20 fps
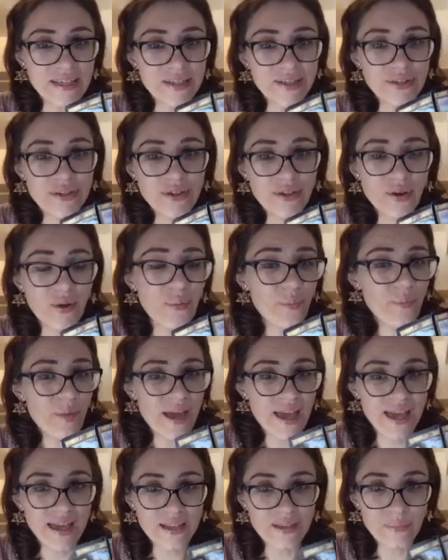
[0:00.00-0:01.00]
Your
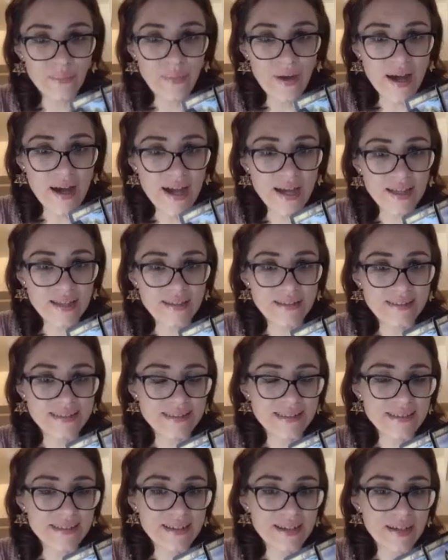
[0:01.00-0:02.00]
man
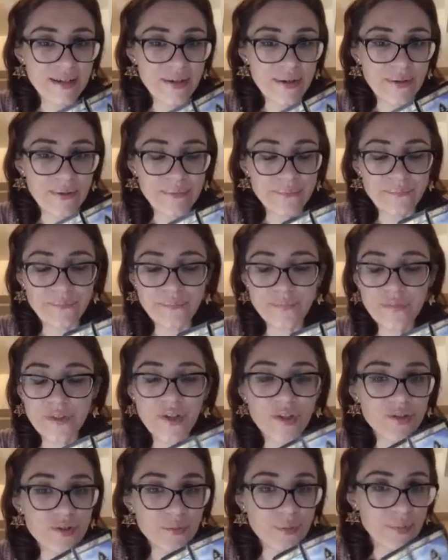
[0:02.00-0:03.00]
might
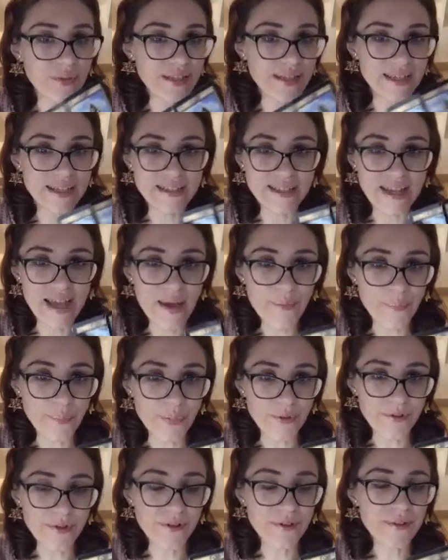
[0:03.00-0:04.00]
not be an
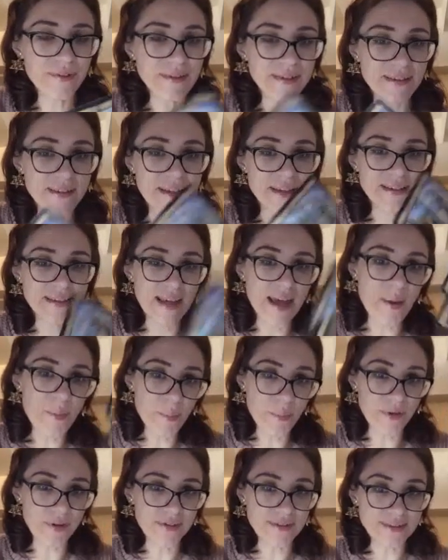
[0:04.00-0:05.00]
emperor at
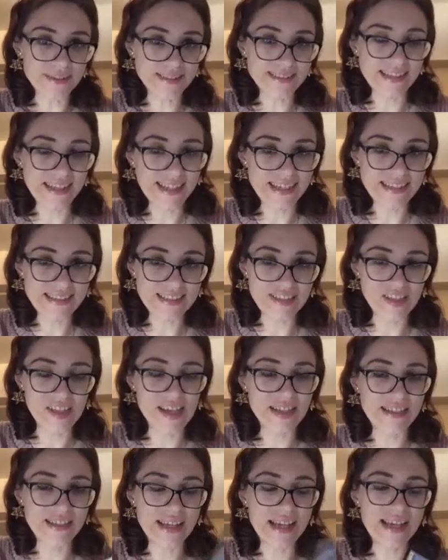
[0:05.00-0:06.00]
emperor stage
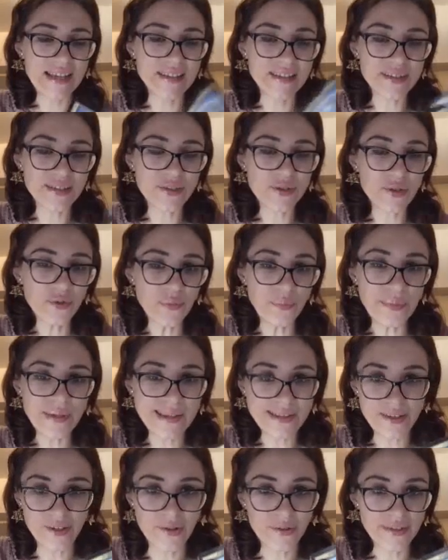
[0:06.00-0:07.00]
yet, and you
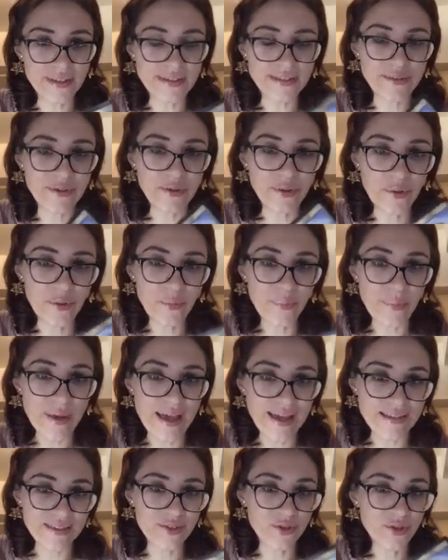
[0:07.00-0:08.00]
mirroring your
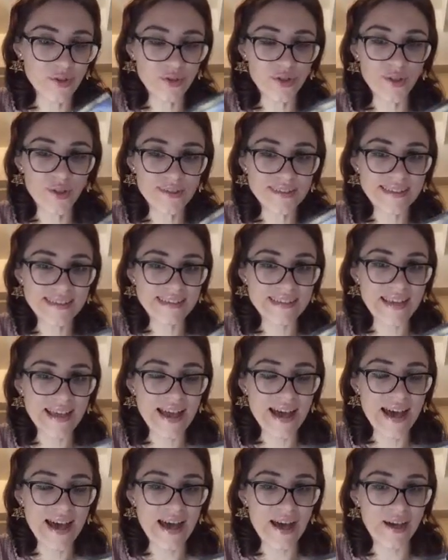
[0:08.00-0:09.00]
man. You're not an
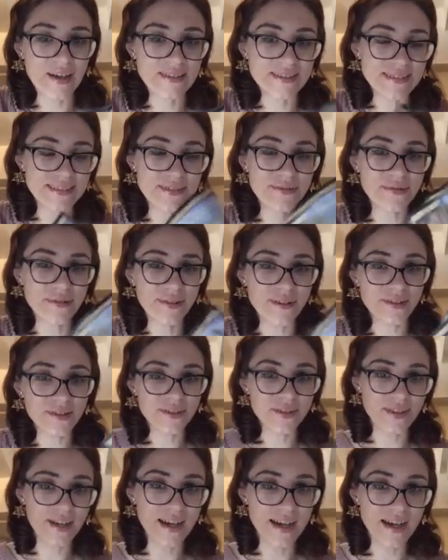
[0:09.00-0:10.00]
this
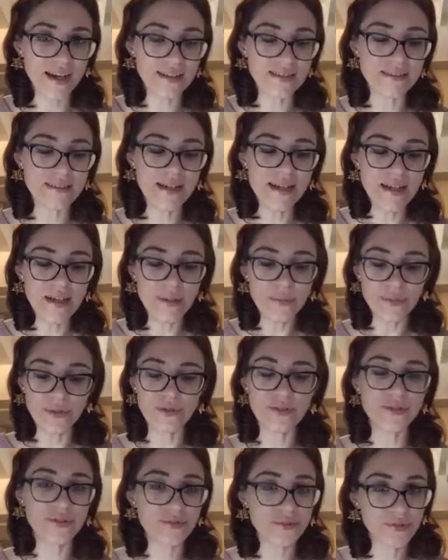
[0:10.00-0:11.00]
fertile,
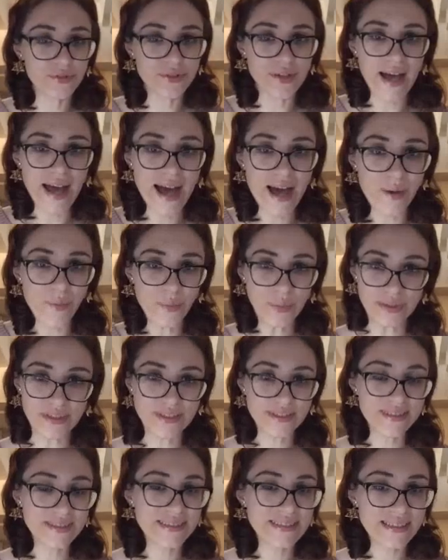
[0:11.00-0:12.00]
beautiful
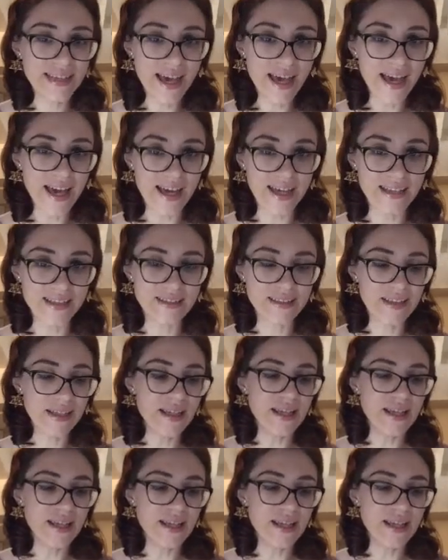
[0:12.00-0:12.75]
empress yet.